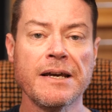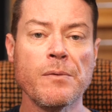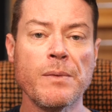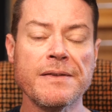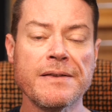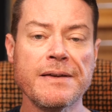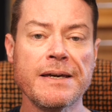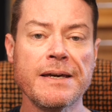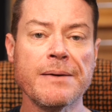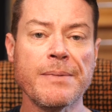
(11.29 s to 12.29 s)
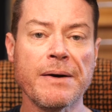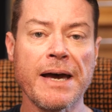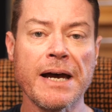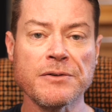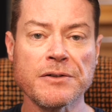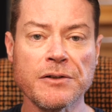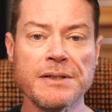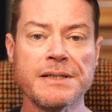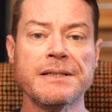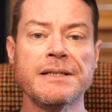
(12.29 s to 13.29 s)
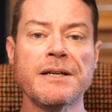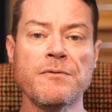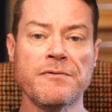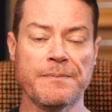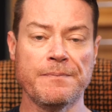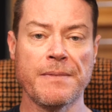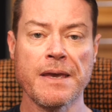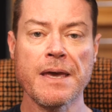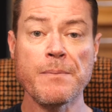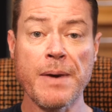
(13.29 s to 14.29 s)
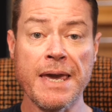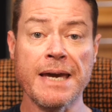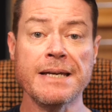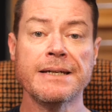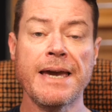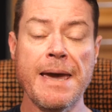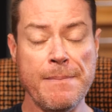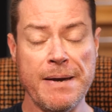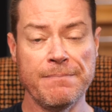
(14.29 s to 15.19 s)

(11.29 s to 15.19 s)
when thinking about how solids dissolve, pHm.